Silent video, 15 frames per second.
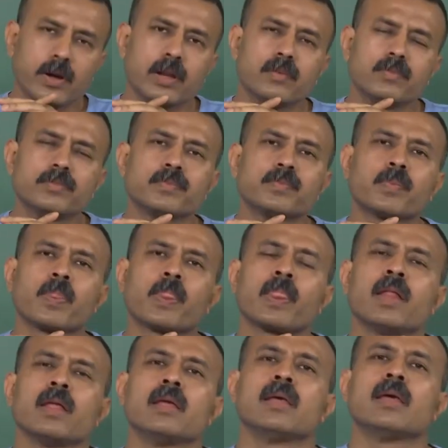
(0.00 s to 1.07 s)
Fair enough?
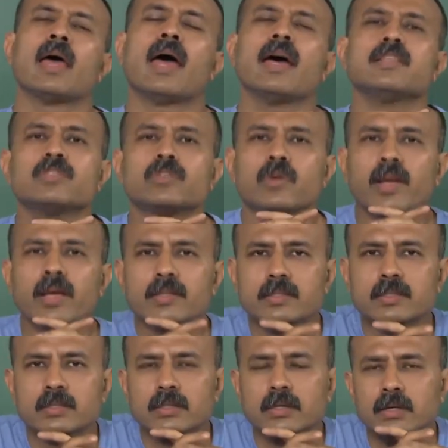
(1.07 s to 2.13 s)
As soon
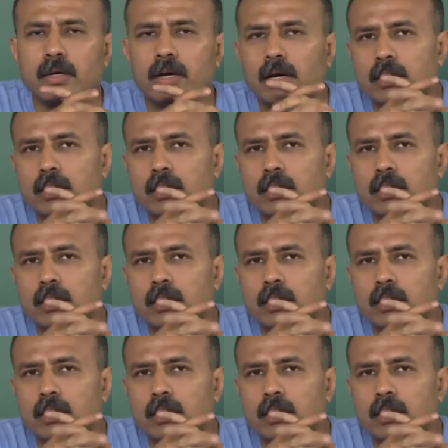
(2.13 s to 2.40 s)
as